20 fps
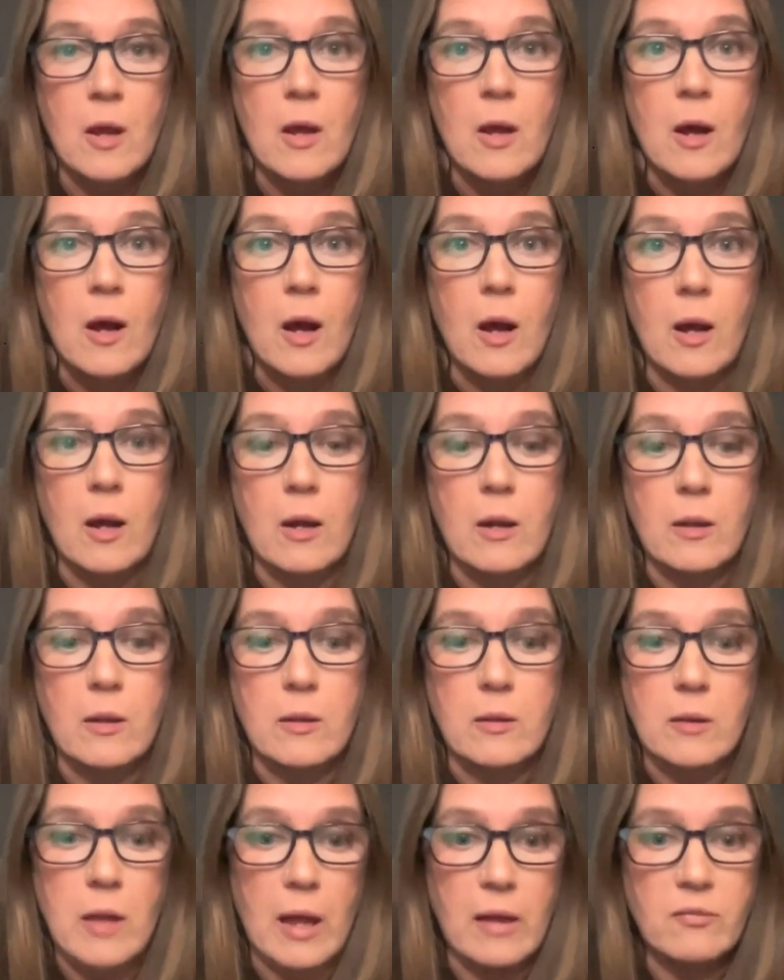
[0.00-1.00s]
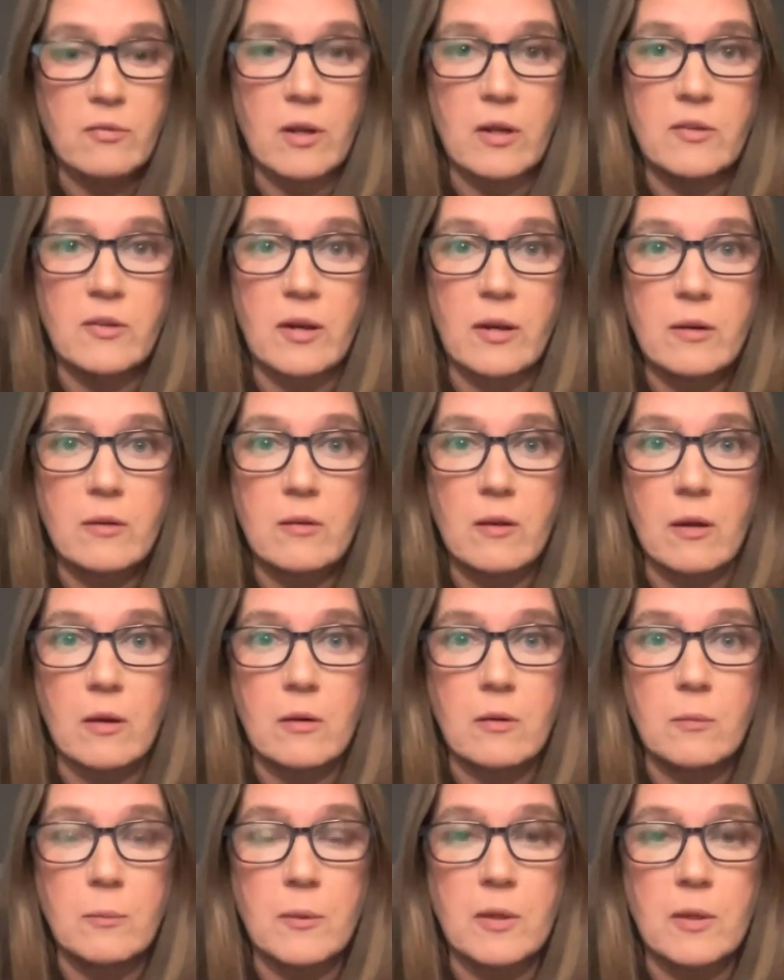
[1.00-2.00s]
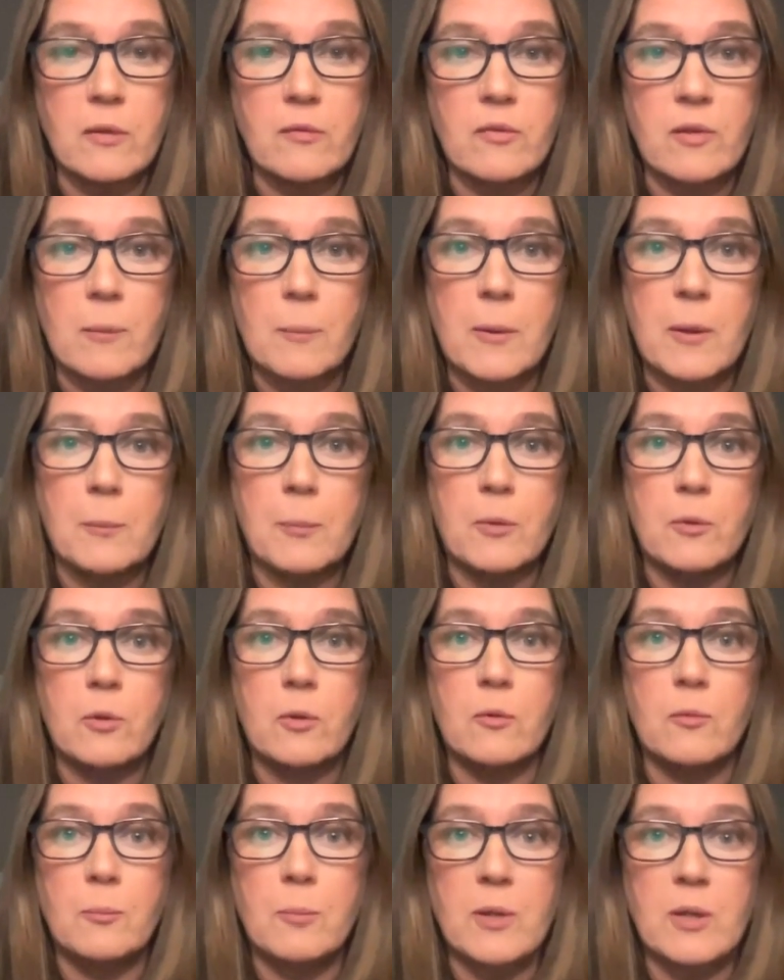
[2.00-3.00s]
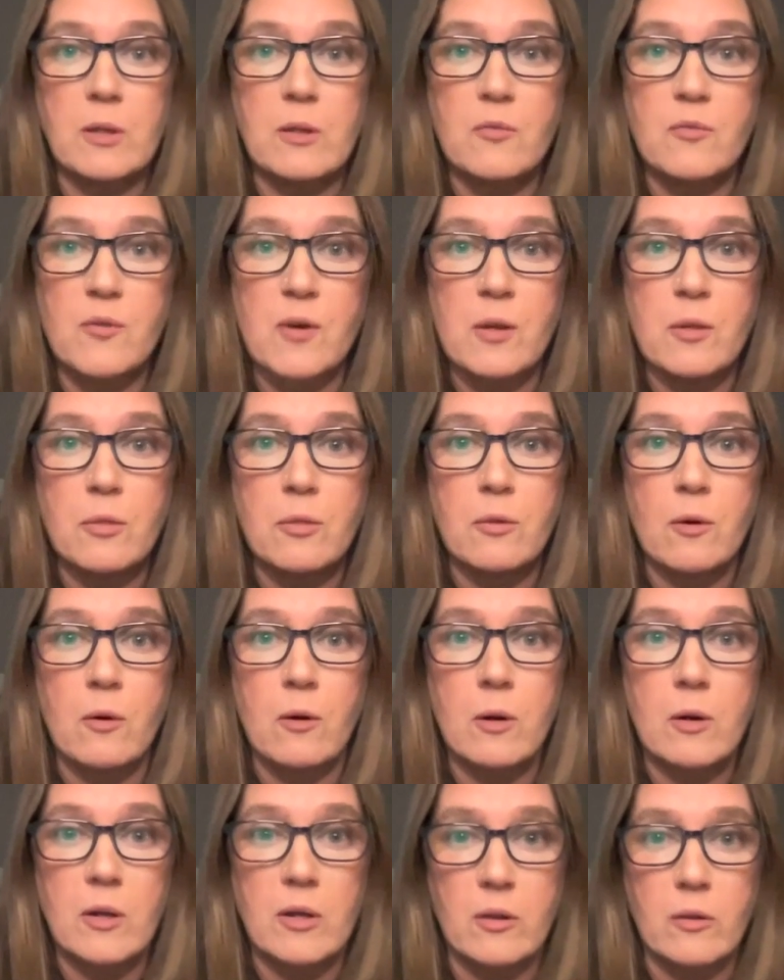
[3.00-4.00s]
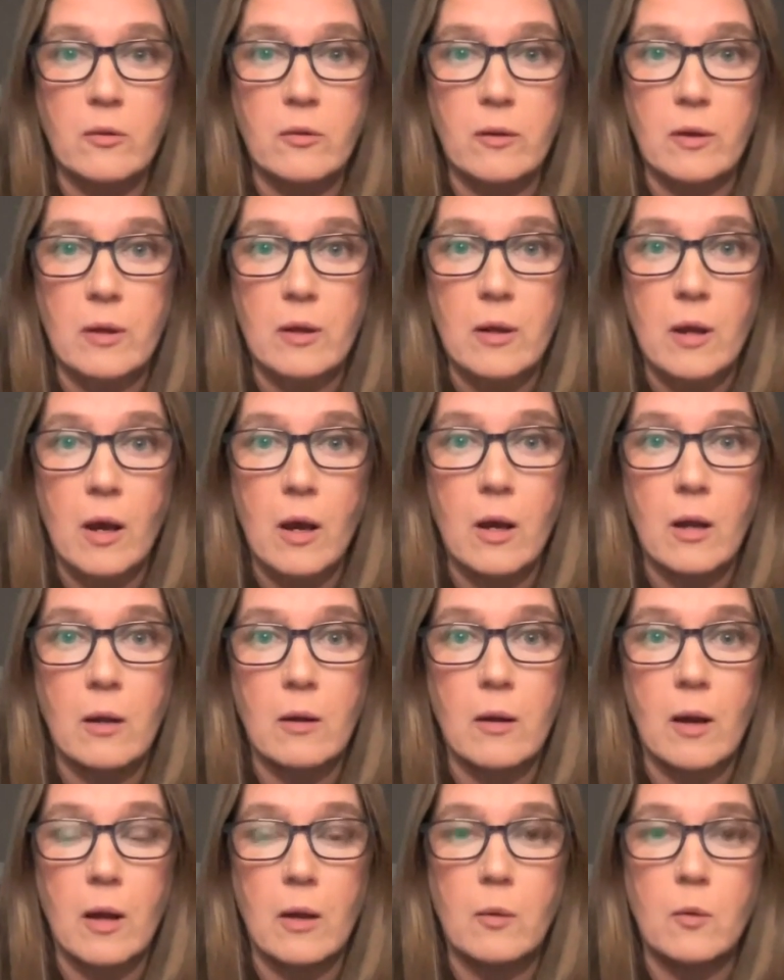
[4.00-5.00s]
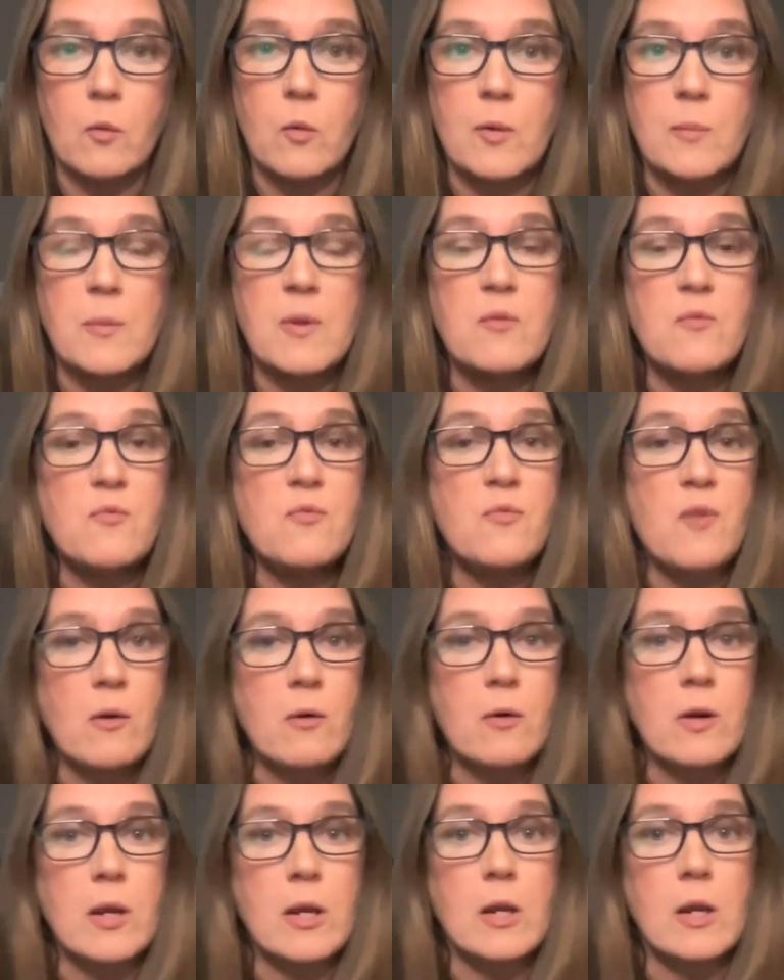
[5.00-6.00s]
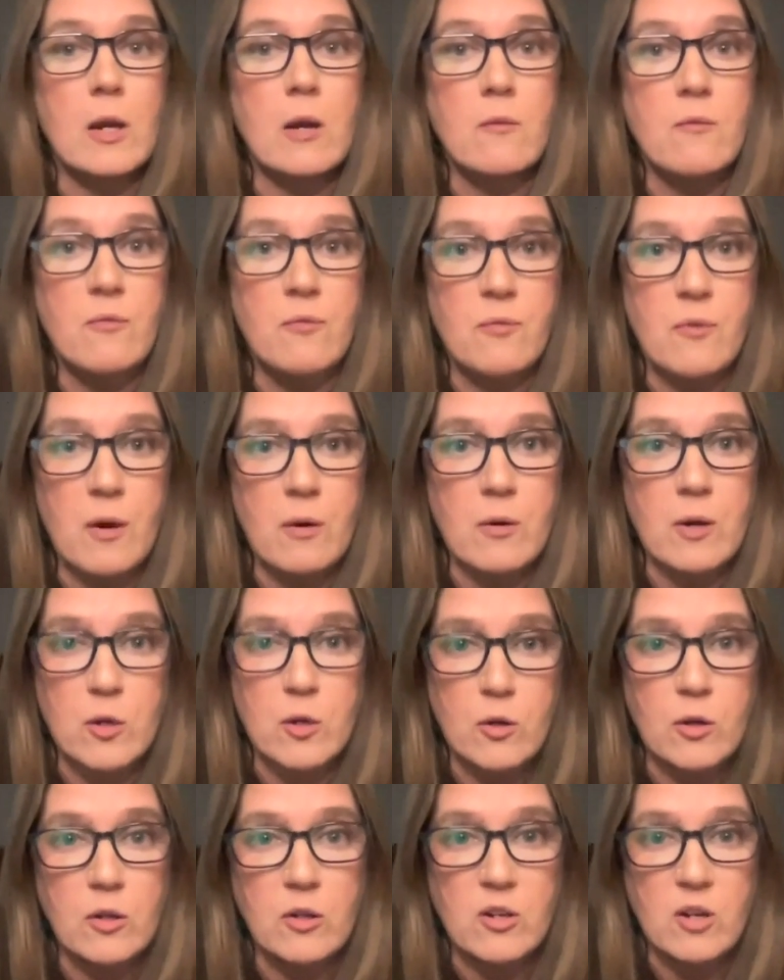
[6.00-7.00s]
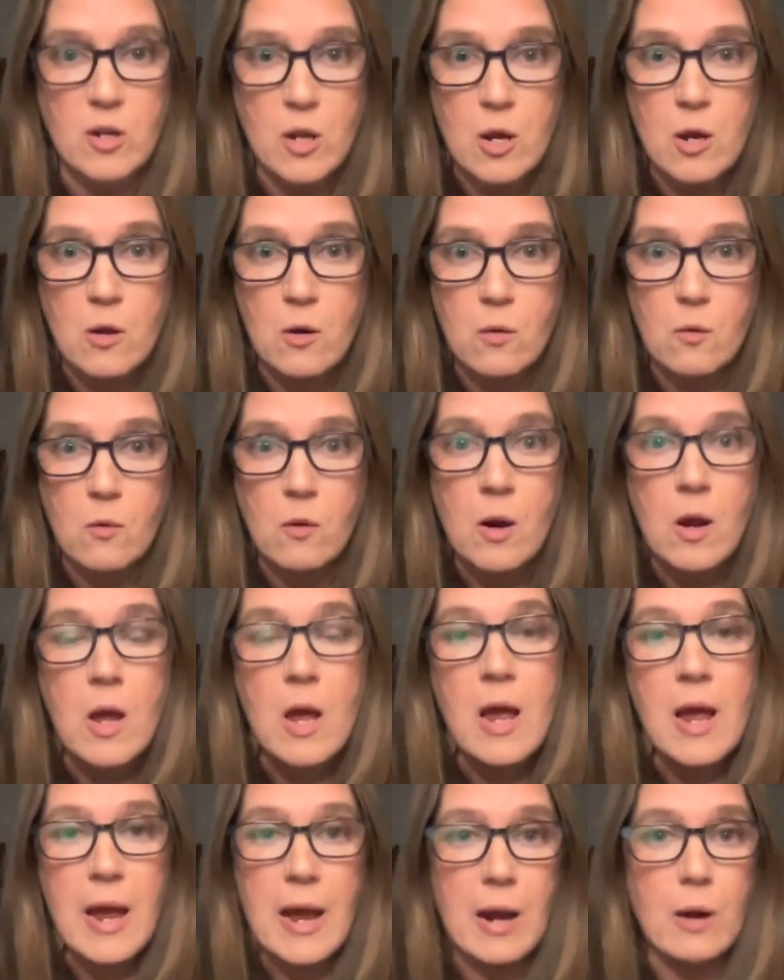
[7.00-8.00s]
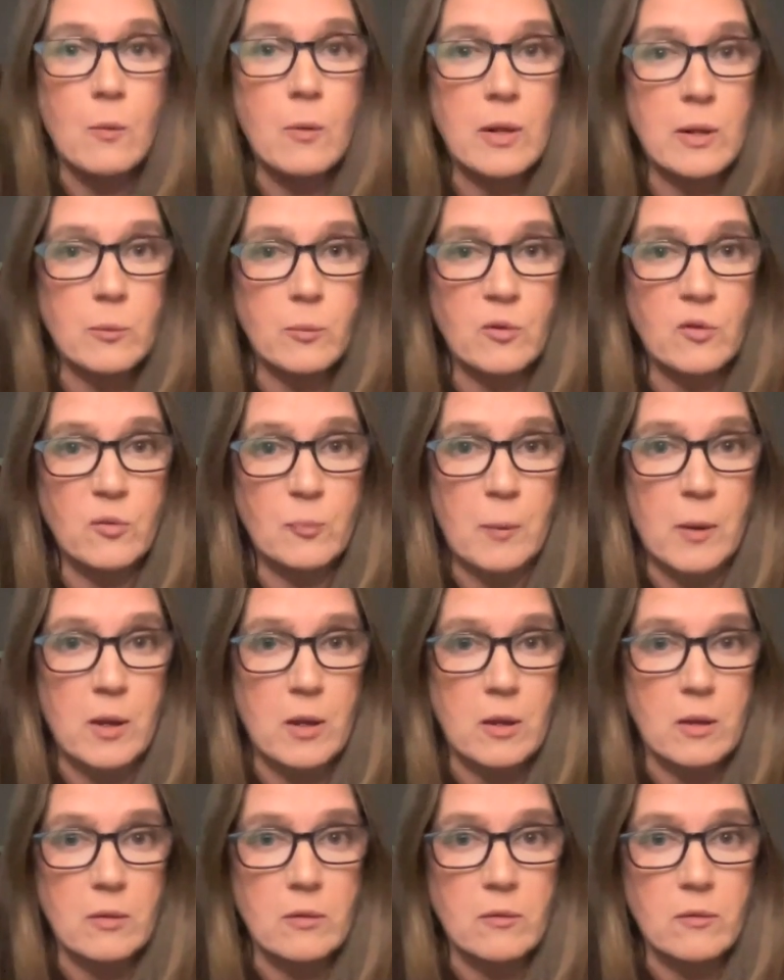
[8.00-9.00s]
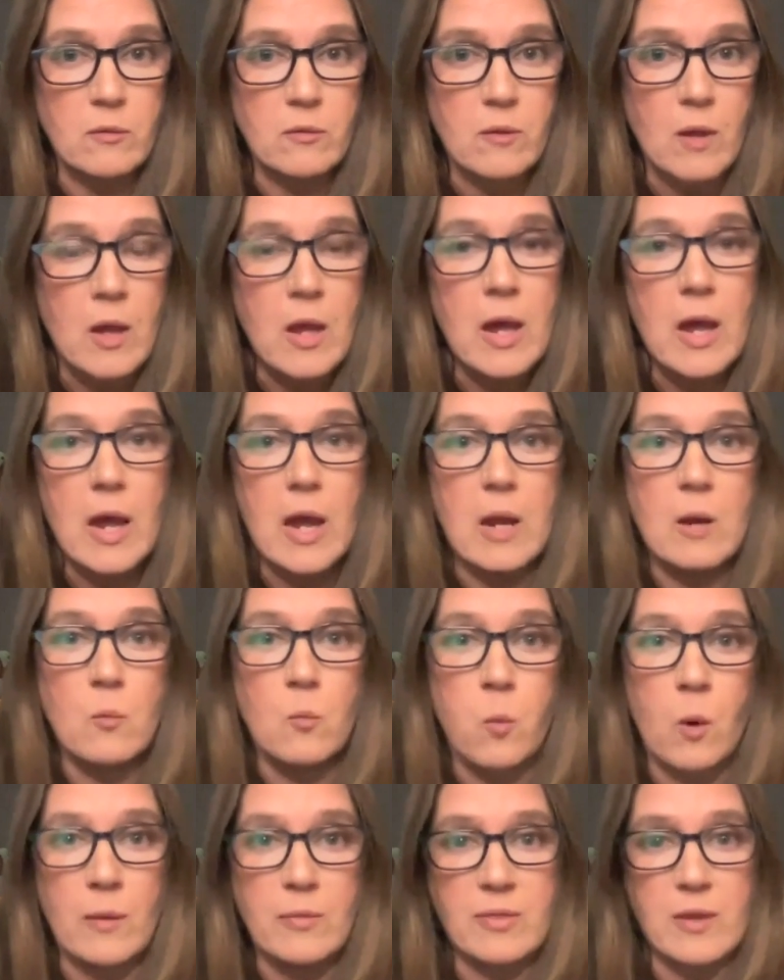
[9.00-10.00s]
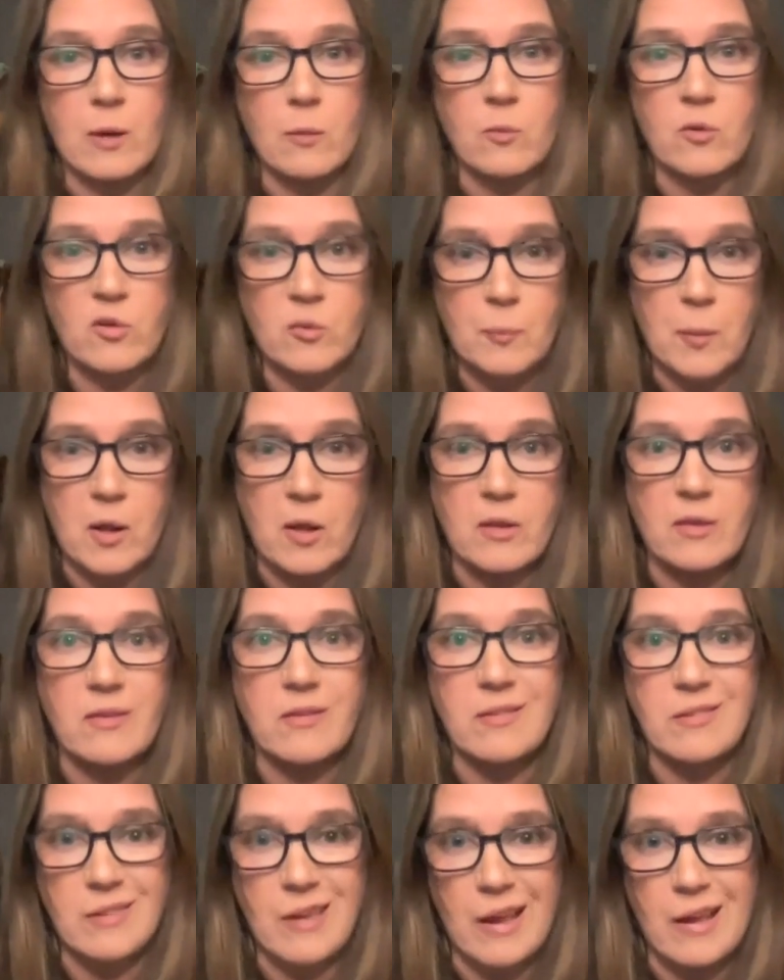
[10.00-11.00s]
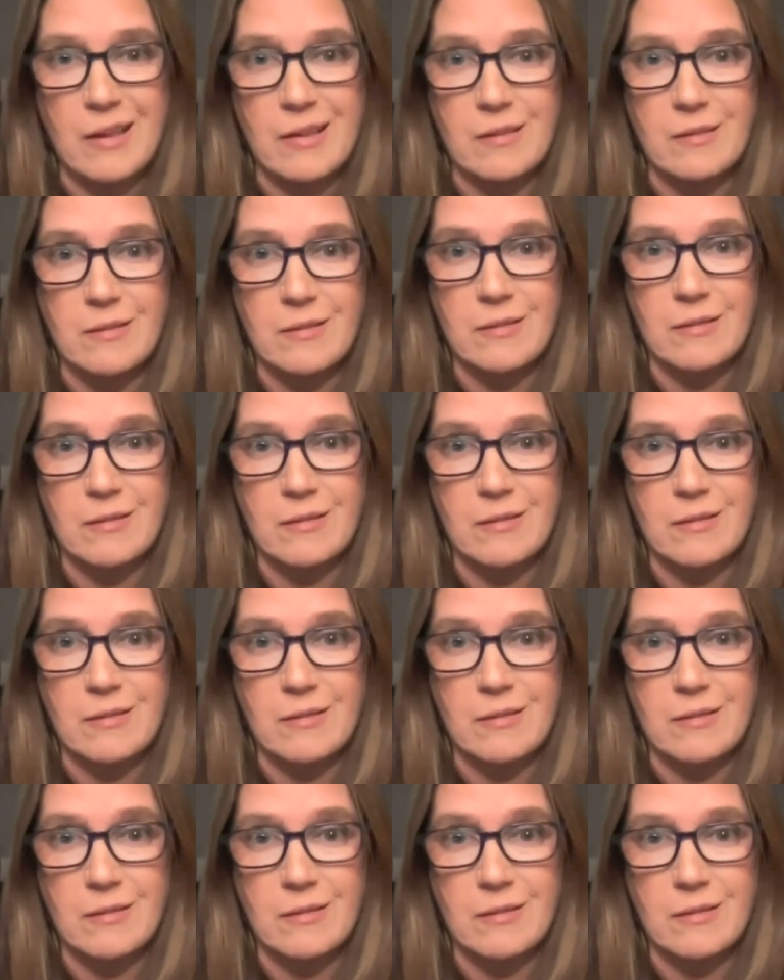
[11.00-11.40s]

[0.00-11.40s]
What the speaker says: Last I checked, Donald believes that people who plead the fifth are guilty. It would be very, very good to know how he responds and what that response says